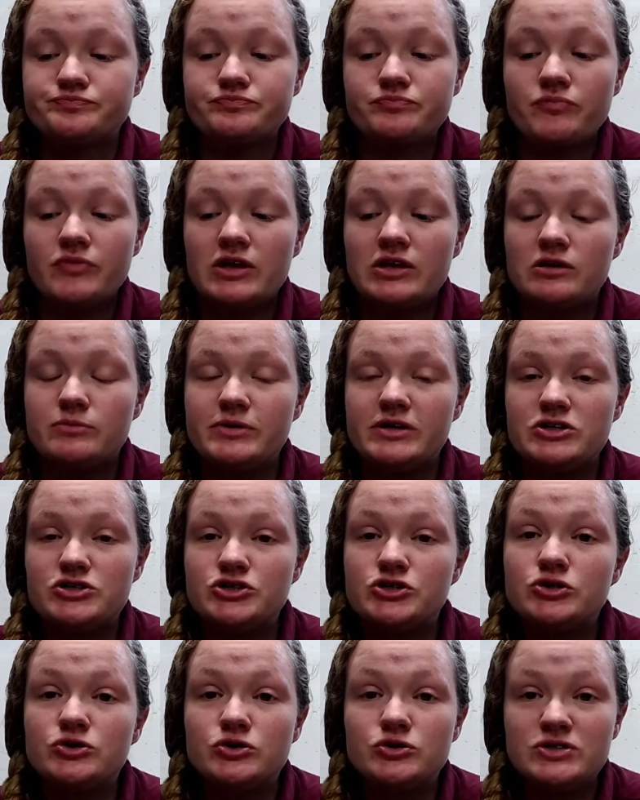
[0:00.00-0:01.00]
There'll be a
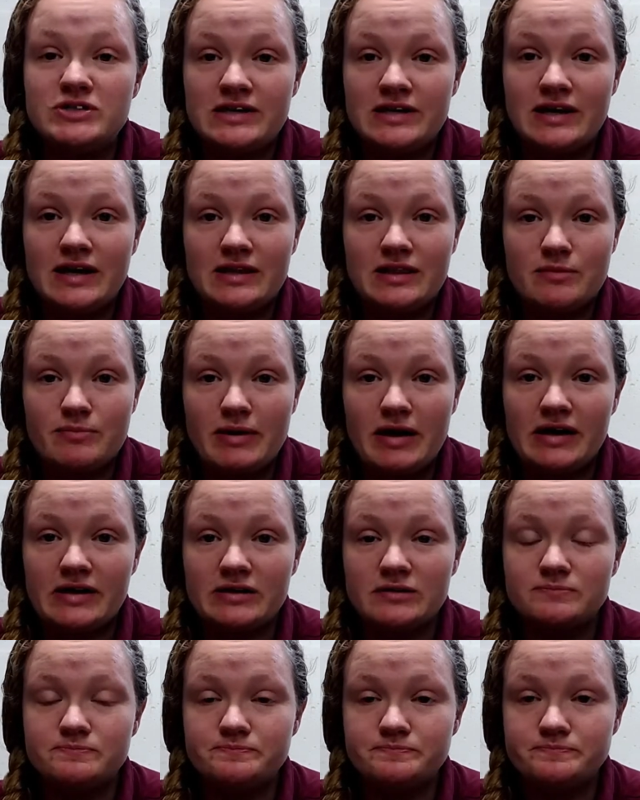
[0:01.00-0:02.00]
2D at the bottom.